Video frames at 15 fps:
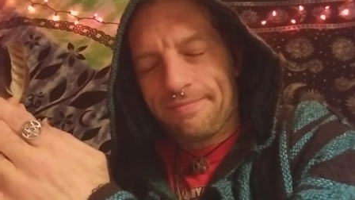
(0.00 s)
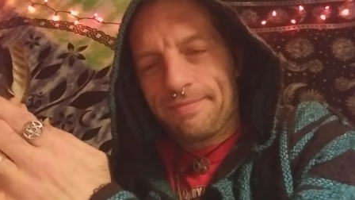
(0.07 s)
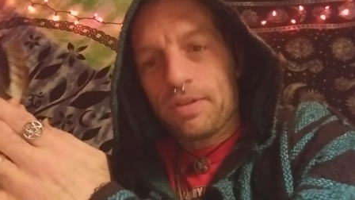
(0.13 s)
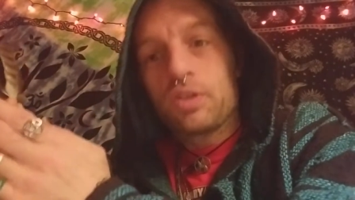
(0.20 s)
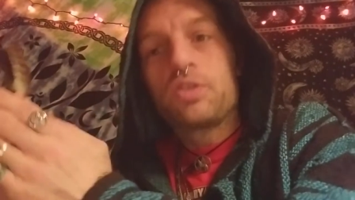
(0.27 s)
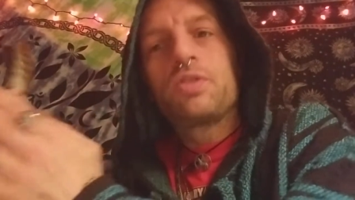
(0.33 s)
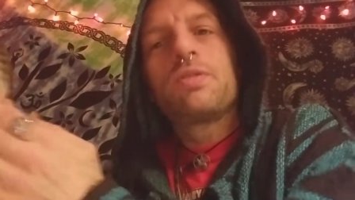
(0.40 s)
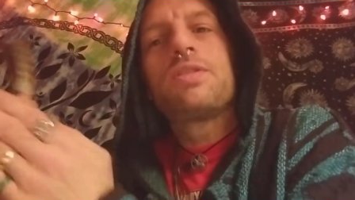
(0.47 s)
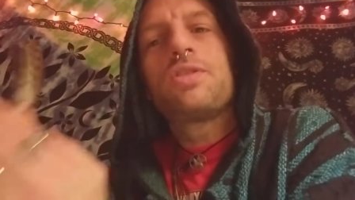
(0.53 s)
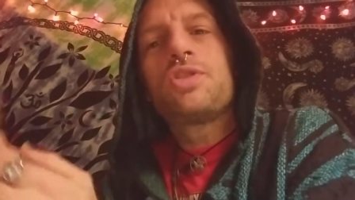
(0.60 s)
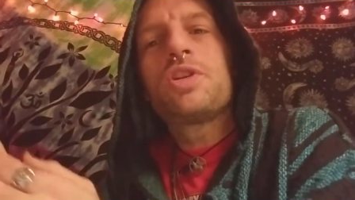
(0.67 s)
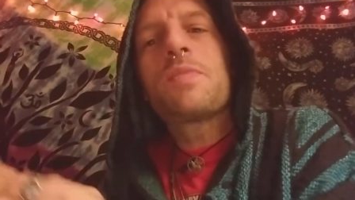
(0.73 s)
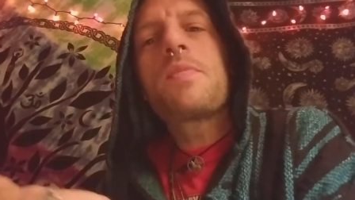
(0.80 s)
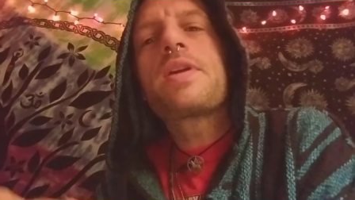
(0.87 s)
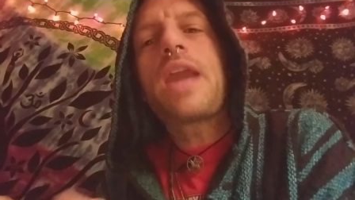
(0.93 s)
as soon as
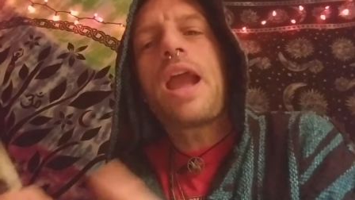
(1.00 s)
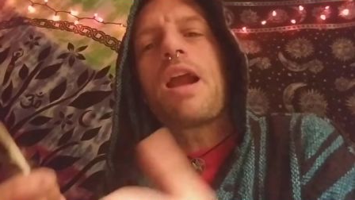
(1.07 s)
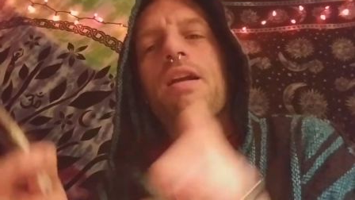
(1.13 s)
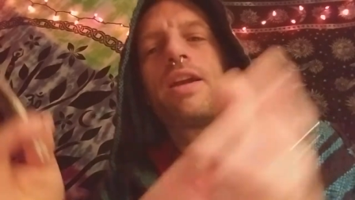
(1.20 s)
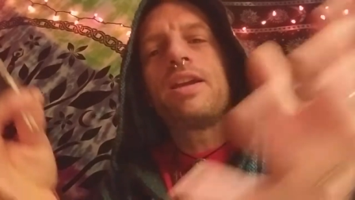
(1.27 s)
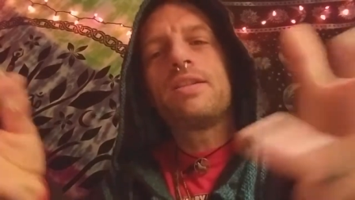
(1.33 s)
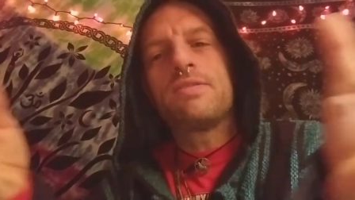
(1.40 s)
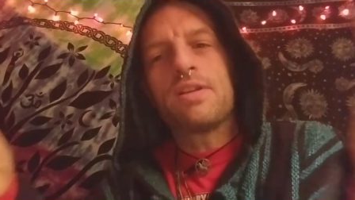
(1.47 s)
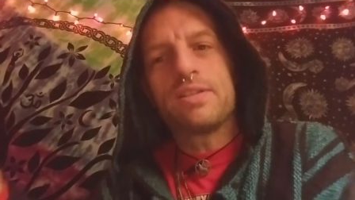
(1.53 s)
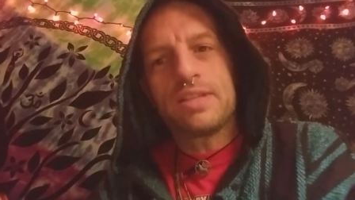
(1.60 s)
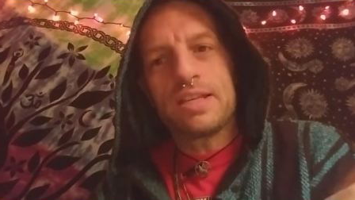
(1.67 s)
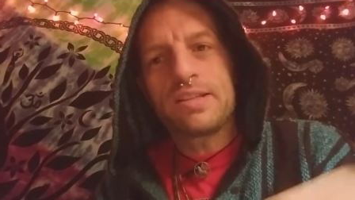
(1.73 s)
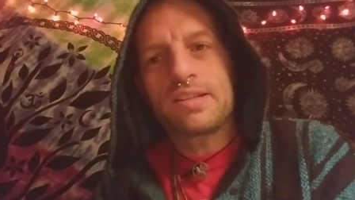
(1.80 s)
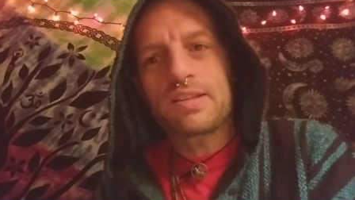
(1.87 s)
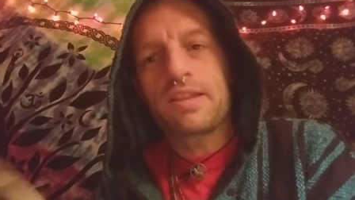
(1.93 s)
Jim Carrey does
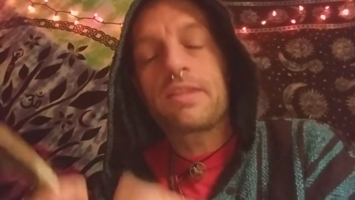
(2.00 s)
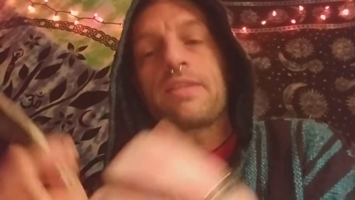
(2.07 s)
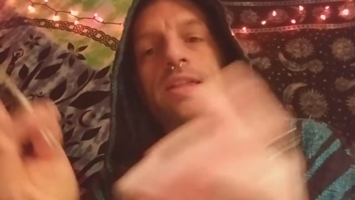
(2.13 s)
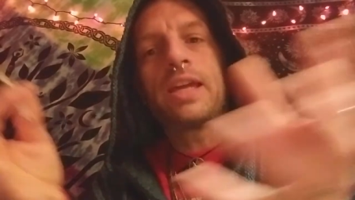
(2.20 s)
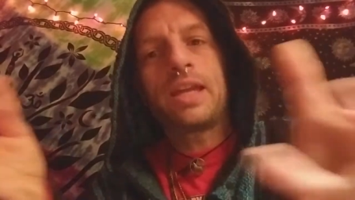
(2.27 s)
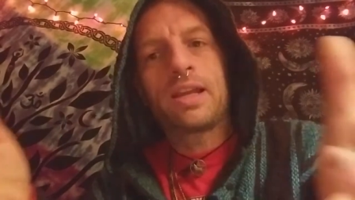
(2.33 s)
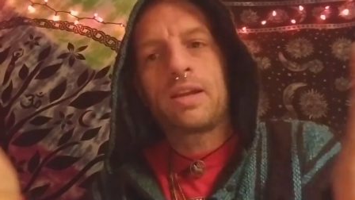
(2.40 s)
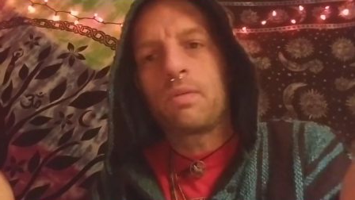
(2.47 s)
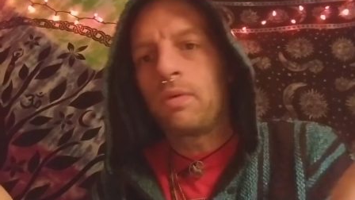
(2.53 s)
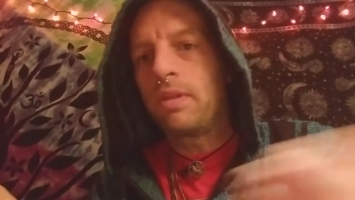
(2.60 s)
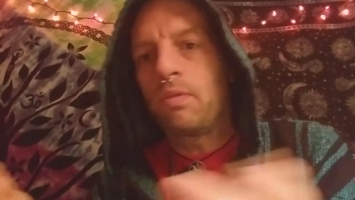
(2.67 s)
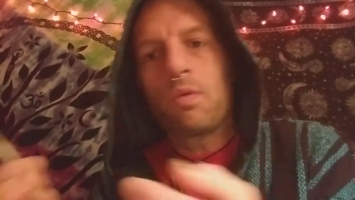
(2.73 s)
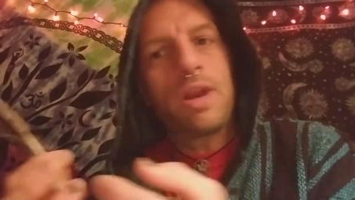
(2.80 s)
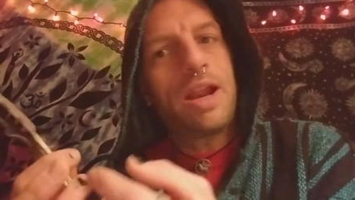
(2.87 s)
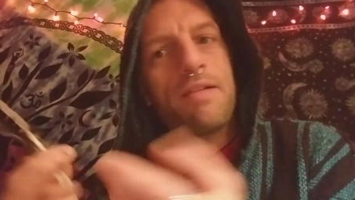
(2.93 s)
his thing
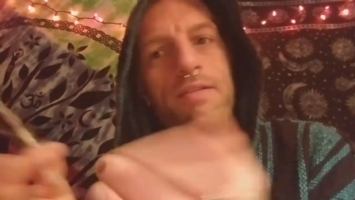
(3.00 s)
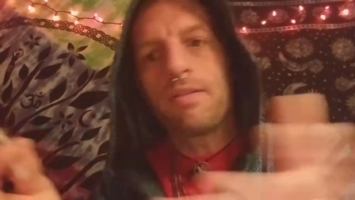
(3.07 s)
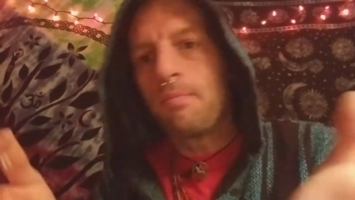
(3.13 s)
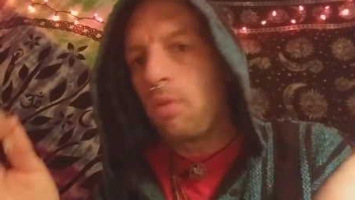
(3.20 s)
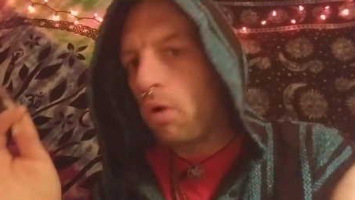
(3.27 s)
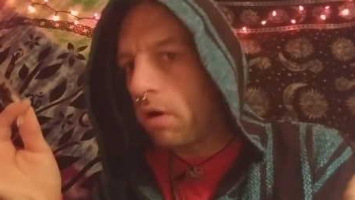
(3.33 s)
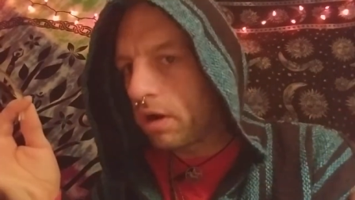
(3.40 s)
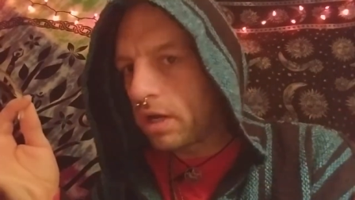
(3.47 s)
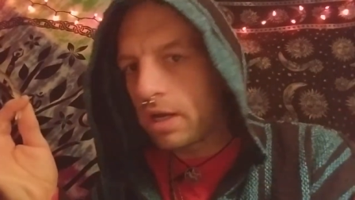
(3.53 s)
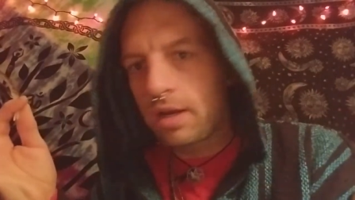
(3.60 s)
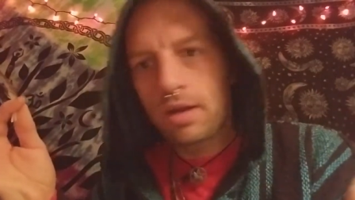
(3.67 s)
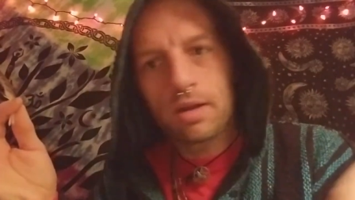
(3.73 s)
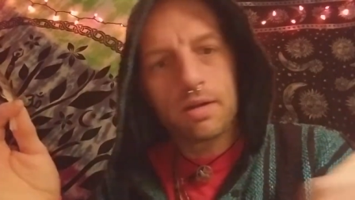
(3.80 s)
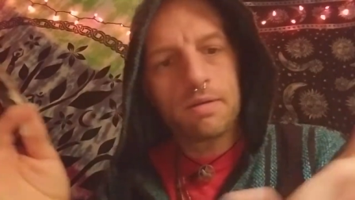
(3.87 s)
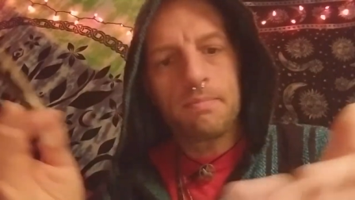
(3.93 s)
with whatever book,
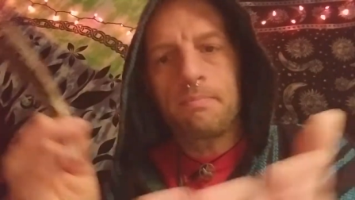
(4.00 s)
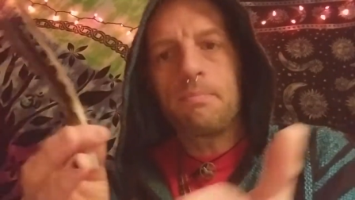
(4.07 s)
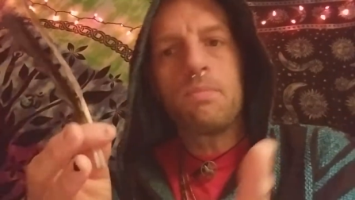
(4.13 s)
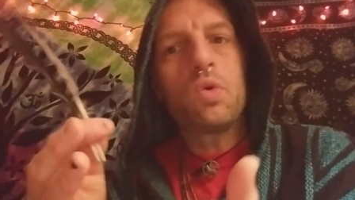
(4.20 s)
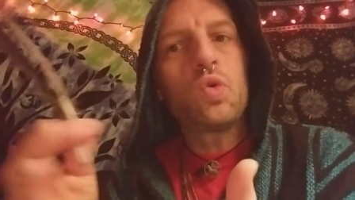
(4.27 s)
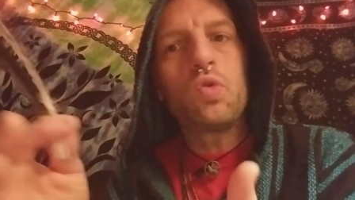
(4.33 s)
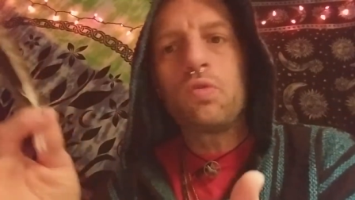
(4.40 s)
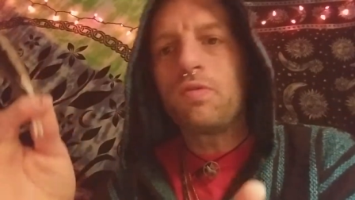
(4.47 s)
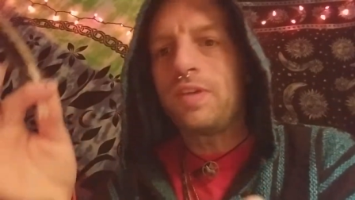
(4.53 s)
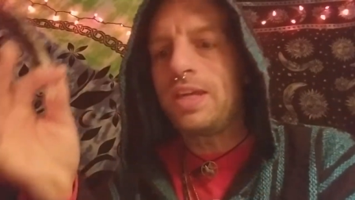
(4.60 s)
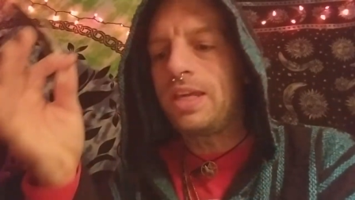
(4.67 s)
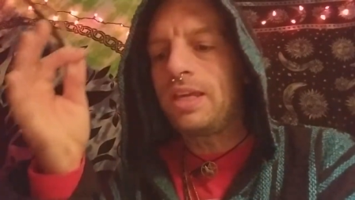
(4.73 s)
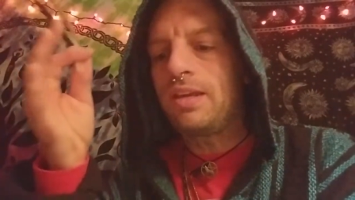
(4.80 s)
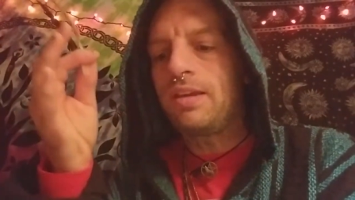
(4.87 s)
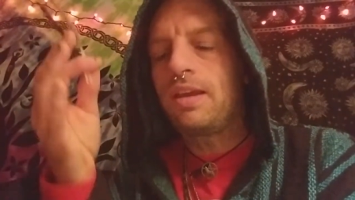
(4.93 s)

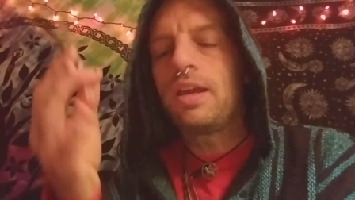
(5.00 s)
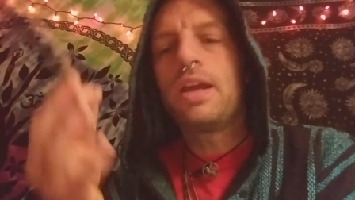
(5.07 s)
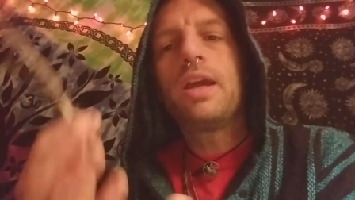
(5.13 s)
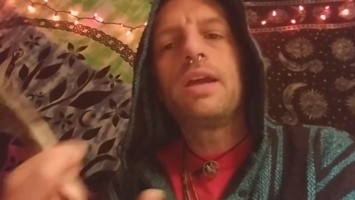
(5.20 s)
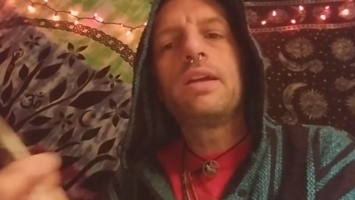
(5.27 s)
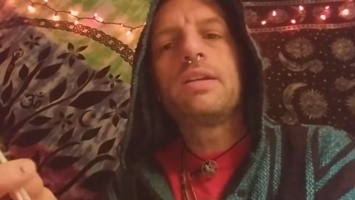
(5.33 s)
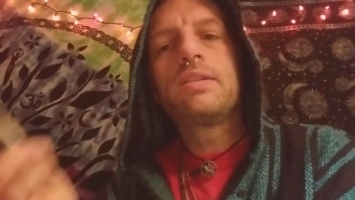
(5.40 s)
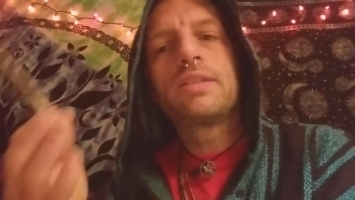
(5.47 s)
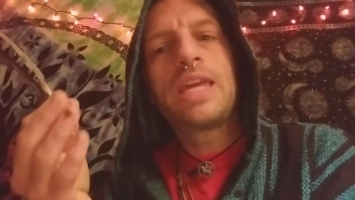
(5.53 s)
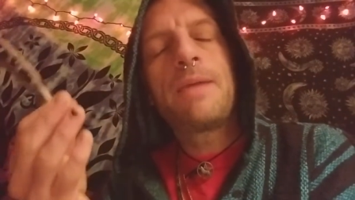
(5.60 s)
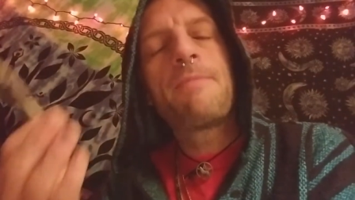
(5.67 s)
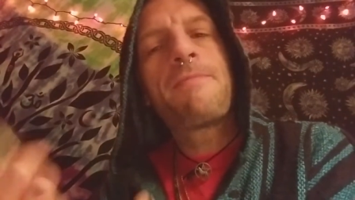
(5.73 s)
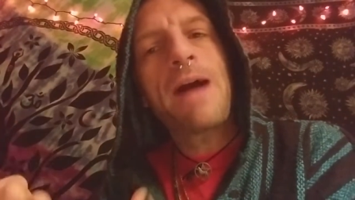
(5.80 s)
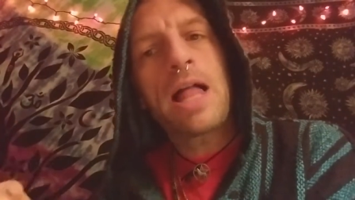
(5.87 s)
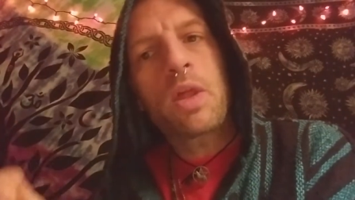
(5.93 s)
movie, just
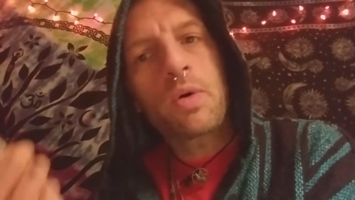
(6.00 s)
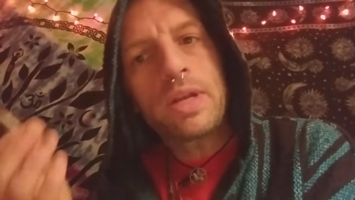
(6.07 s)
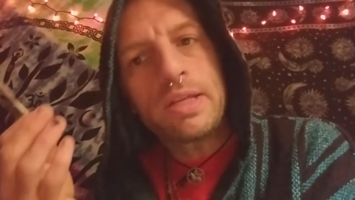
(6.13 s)
keep following